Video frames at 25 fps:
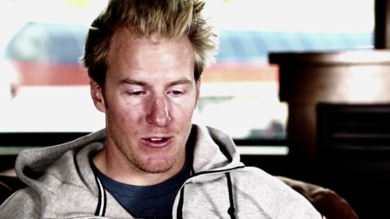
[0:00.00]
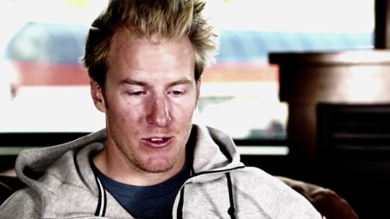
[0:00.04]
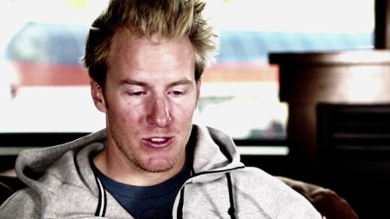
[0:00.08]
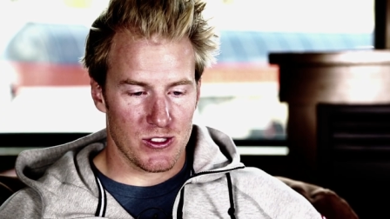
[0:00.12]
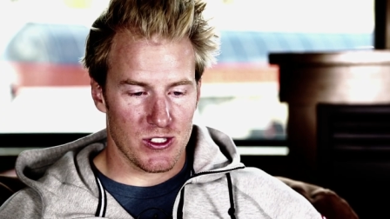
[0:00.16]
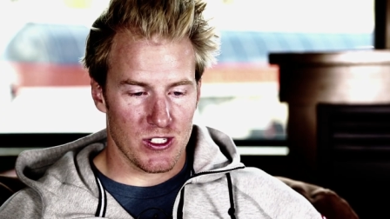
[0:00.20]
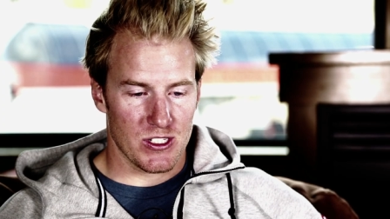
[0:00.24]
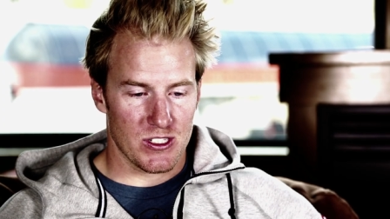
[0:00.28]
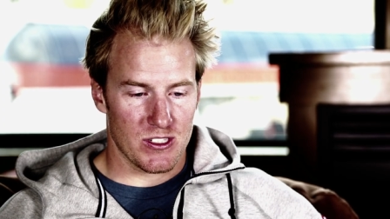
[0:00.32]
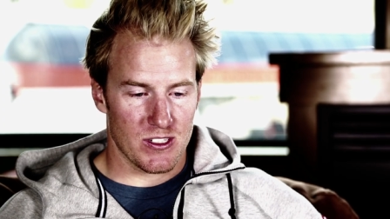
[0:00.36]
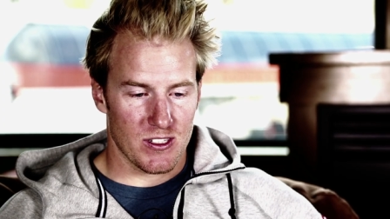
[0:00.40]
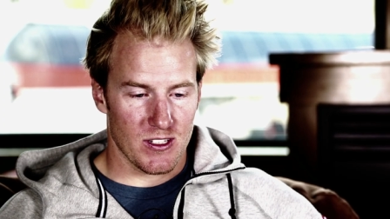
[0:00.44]
I
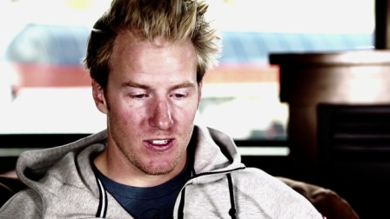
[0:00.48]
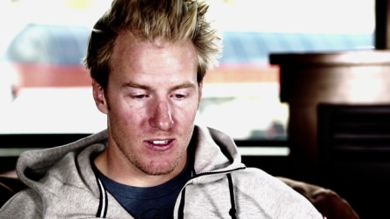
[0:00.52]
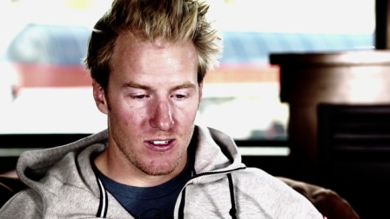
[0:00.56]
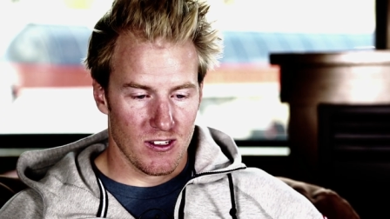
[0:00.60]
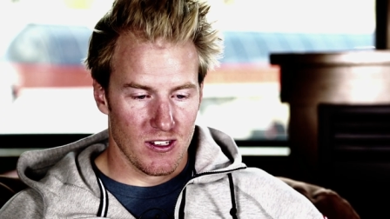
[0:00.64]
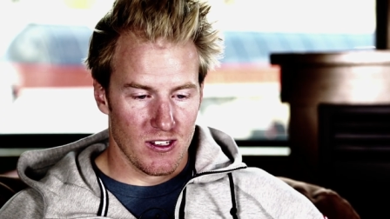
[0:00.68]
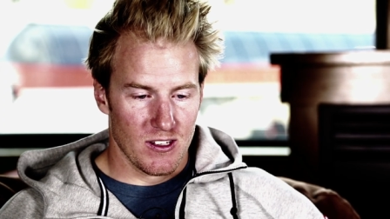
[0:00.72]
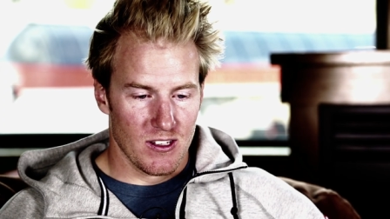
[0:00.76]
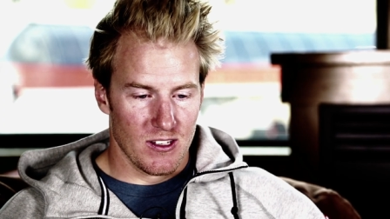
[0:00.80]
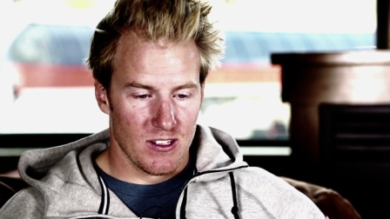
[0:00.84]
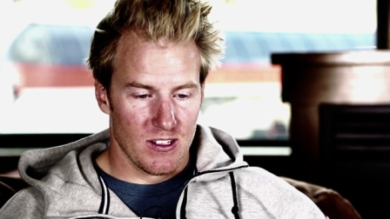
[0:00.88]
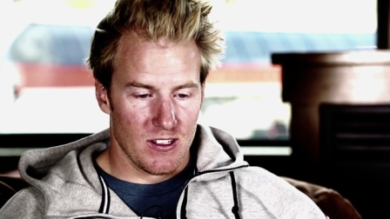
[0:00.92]
was just
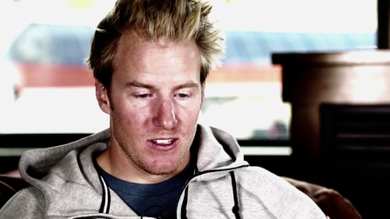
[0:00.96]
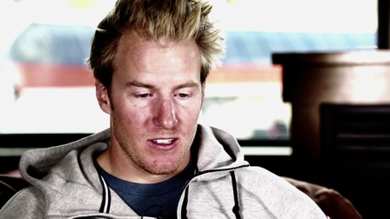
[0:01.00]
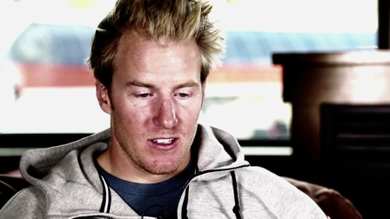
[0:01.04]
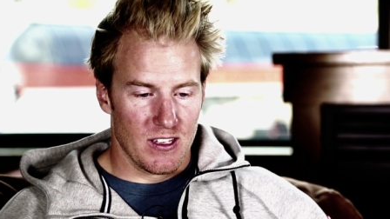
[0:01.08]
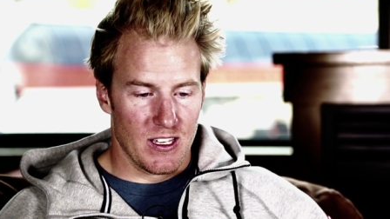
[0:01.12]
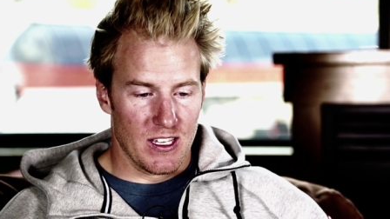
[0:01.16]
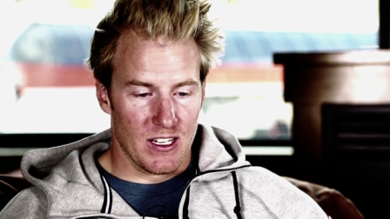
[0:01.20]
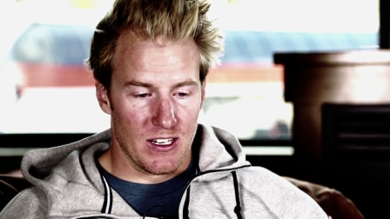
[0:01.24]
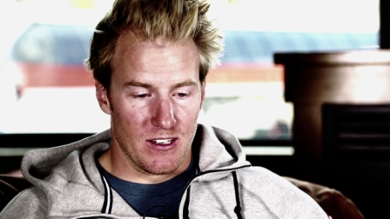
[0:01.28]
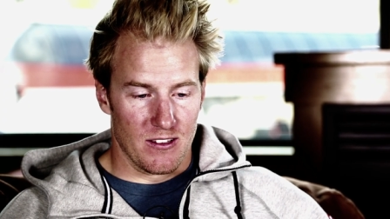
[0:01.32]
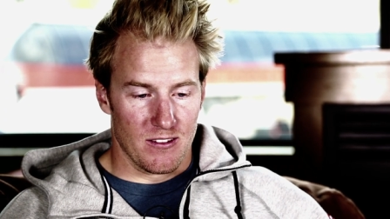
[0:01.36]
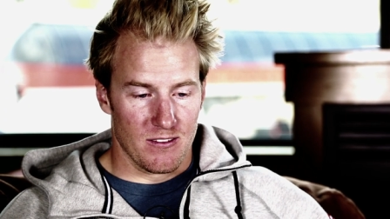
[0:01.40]

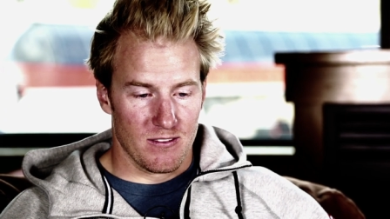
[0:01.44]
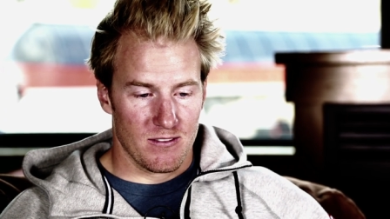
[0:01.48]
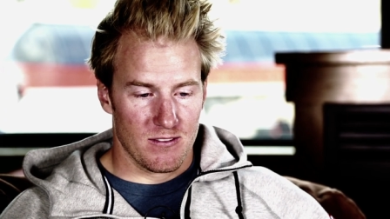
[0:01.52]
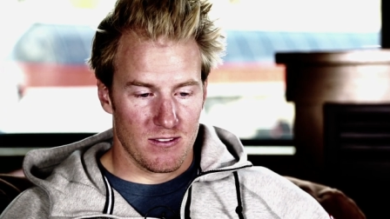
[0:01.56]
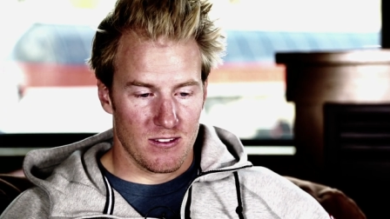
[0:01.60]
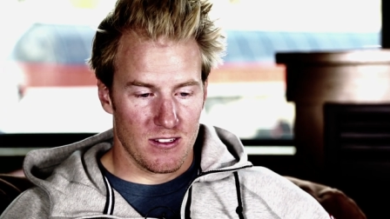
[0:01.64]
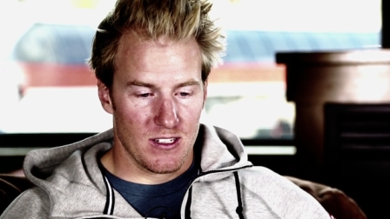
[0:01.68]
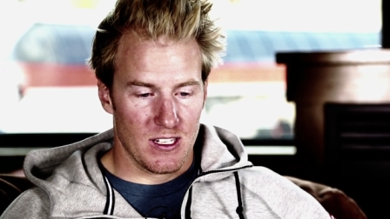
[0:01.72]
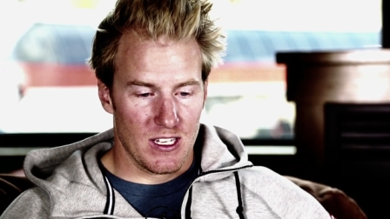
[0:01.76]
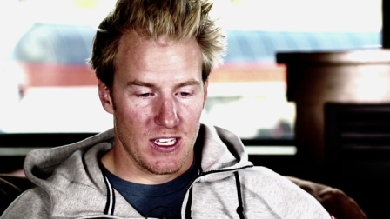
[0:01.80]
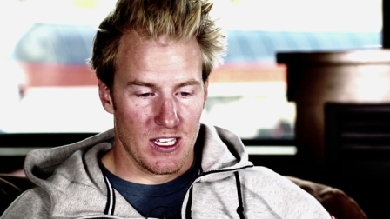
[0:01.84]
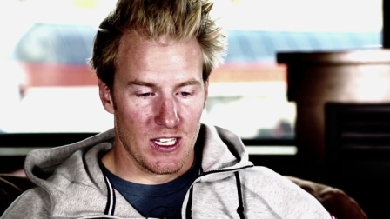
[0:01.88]
in,
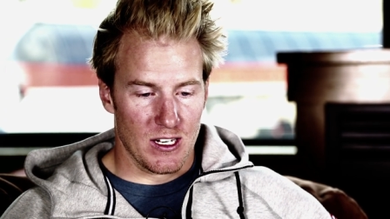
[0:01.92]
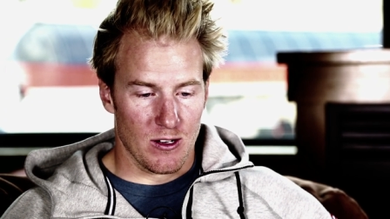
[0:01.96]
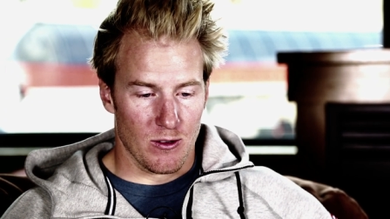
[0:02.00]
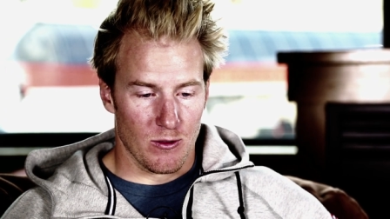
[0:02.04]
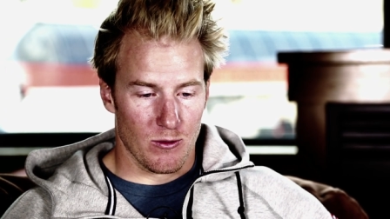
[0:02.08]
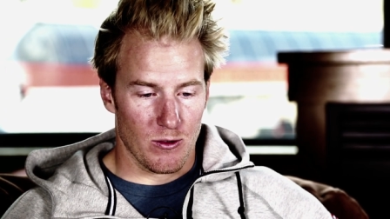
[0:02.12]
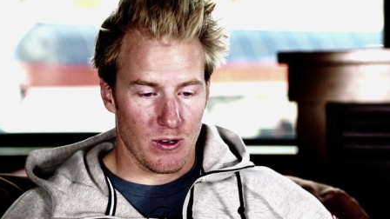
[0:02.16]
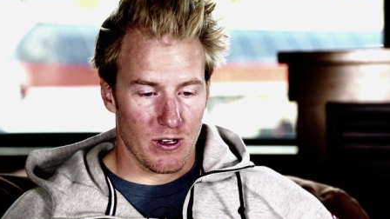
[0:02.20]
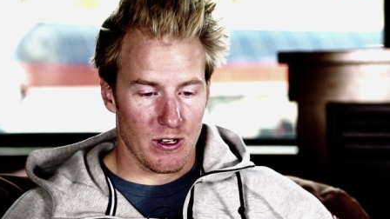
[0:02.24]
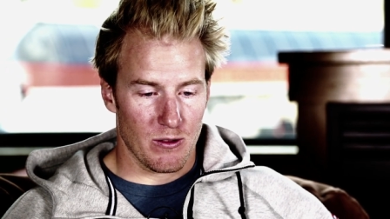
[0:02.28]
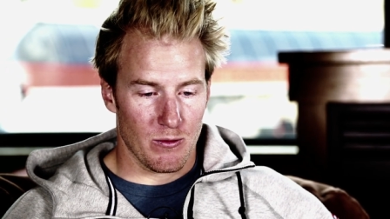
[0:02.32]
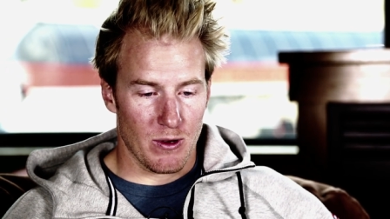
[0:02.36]

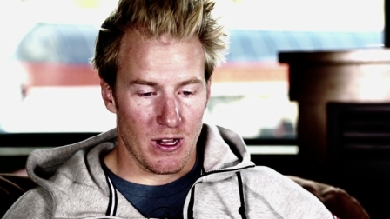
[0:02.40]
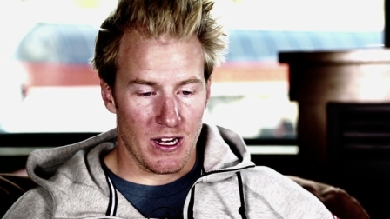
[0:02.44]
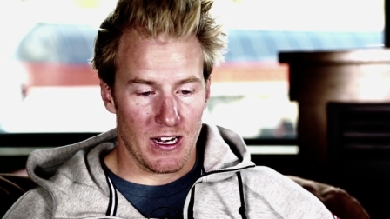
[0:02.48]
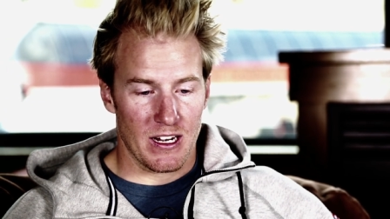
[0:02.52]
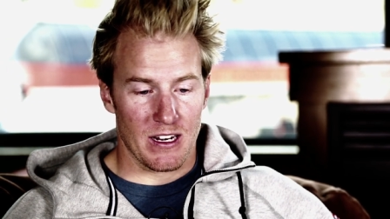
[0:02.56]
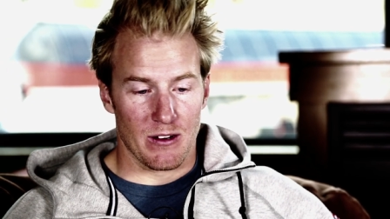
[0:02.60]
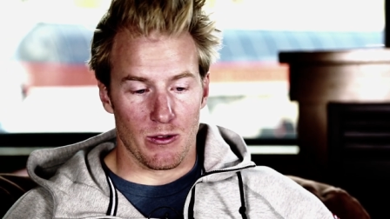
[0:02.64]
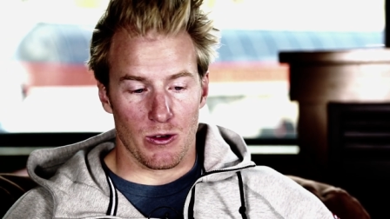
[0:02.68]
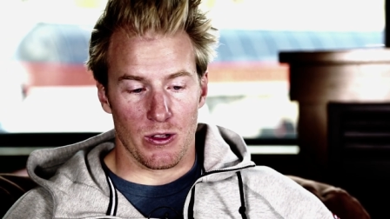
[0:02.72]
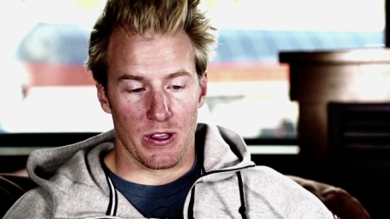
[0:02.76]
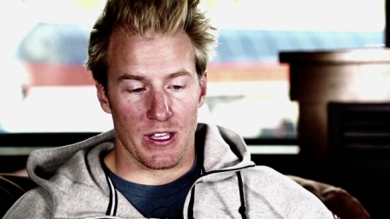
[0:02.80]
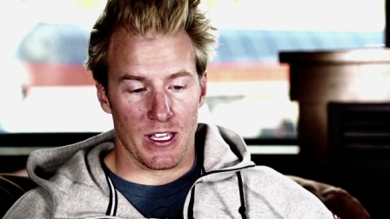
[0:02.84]
in
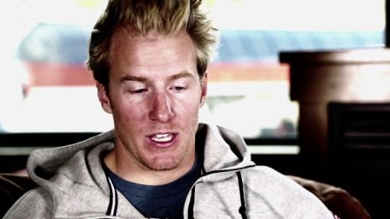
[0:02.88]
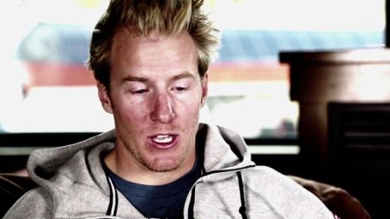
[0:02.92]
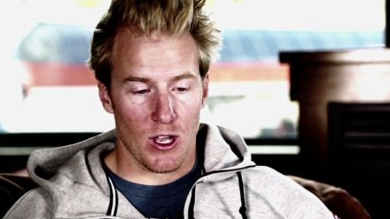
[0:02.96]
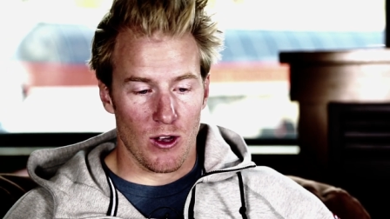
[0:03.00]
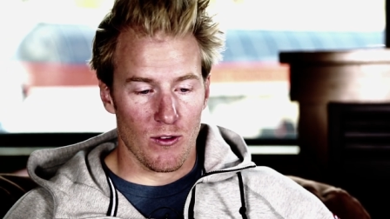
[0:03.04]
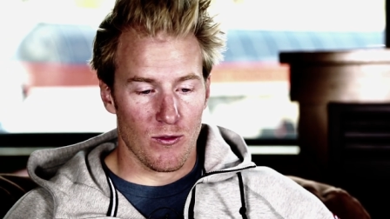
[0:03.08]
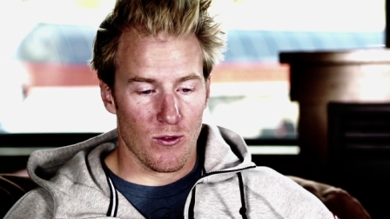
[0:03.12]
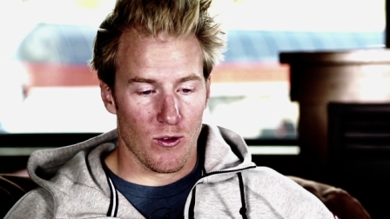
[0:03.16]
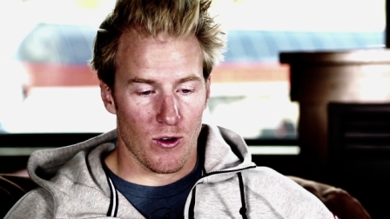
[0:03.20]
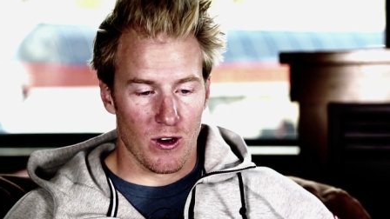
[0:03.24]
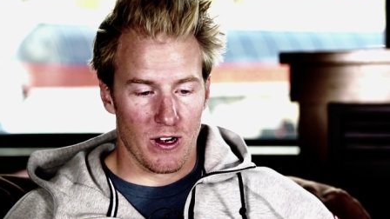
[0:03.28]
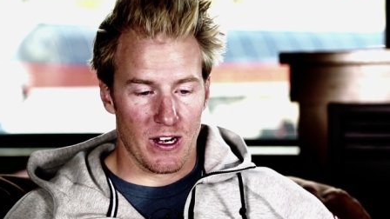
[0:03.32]
ready to really
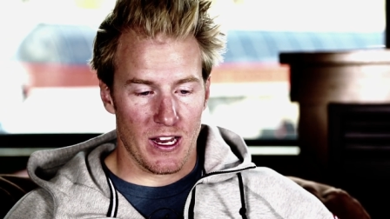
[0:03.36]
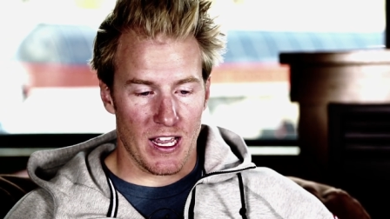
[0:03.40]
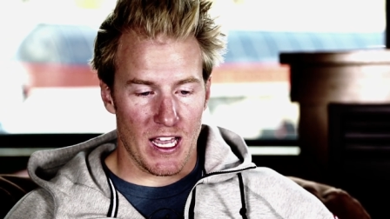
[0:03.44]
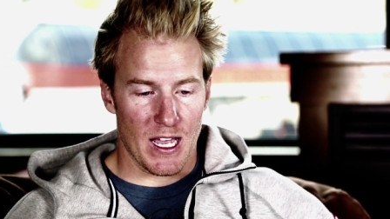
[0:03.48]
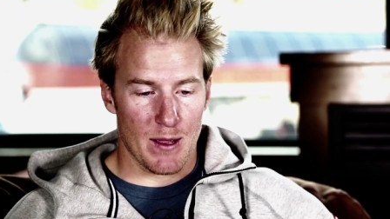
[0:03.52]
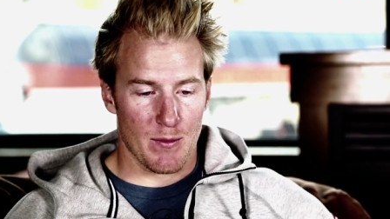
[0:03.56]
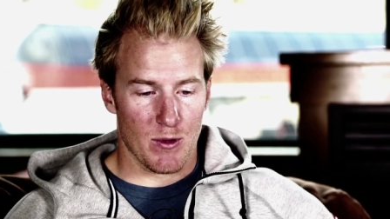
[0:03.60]
go for it and